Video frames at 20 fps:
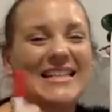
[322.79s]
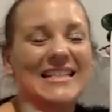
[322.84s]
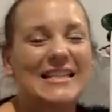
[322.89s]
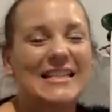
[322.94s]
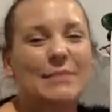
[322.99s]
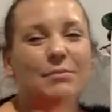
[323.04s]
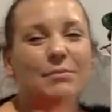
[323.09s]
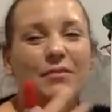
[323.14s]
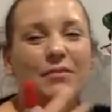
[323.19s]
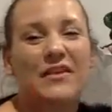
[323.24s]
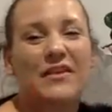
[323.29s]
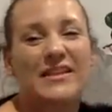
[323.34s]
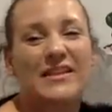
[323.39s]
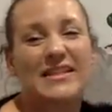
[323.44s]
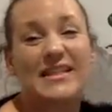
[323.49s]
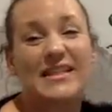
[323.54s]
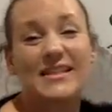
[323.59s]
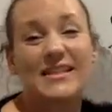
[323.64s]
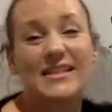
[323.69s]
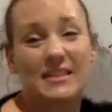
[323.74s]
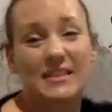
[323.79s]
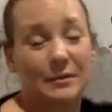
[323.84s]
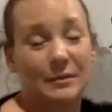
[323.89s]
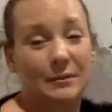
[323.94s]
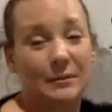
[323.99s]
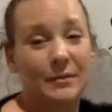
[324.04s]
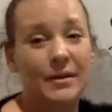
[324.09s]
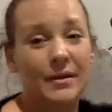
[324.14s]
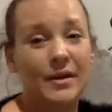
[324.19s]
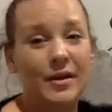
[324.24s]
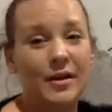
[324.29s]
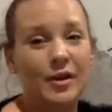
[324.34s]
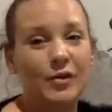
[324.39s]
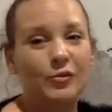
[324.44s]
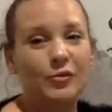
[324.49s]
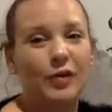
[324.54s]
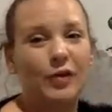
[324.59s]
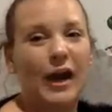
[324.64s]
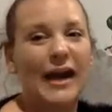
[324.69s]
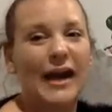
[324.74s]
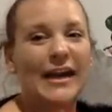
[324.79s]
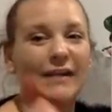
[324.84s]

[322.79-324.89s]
simplified system, right?